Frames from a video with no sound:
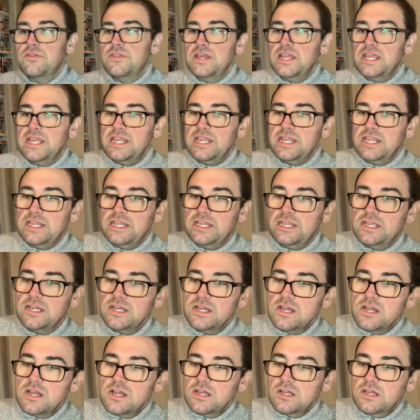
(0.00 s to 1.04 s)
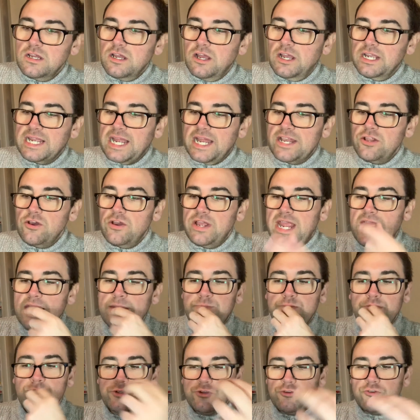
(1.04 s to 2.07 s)
the, okay, no head
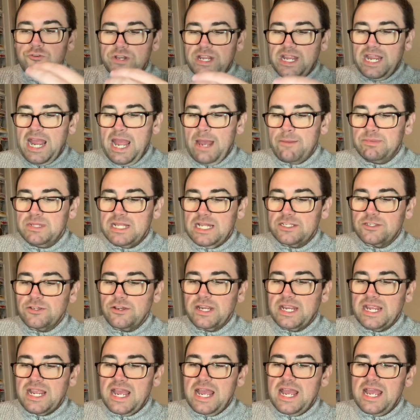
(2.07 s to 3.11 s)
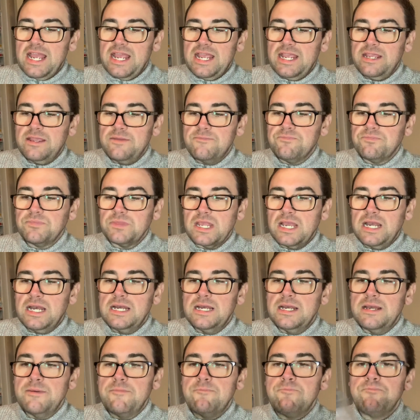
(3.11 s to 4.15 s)
protruding out, but that's okay.
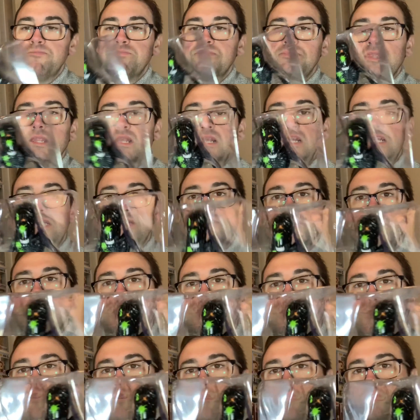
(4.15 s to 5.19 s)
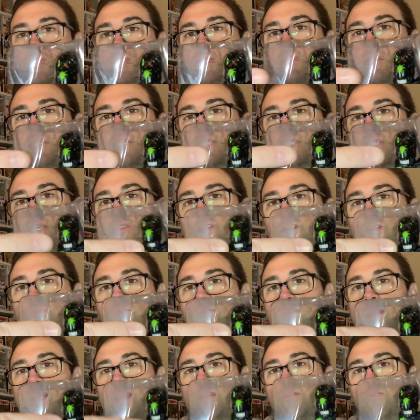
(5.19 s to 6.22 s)
Um, it's got the awesome, as I said, the
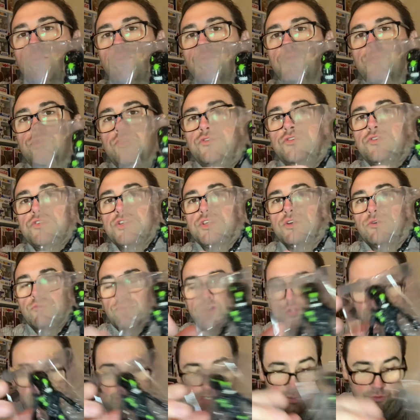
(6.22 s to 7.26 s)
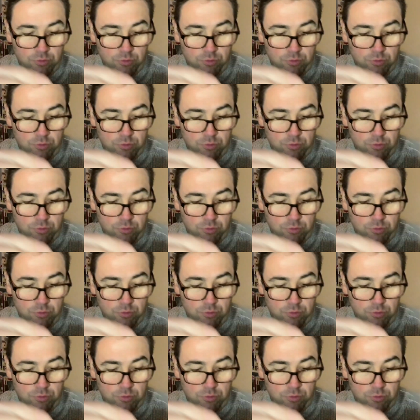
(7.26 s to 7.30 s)
green ooze, so it looks really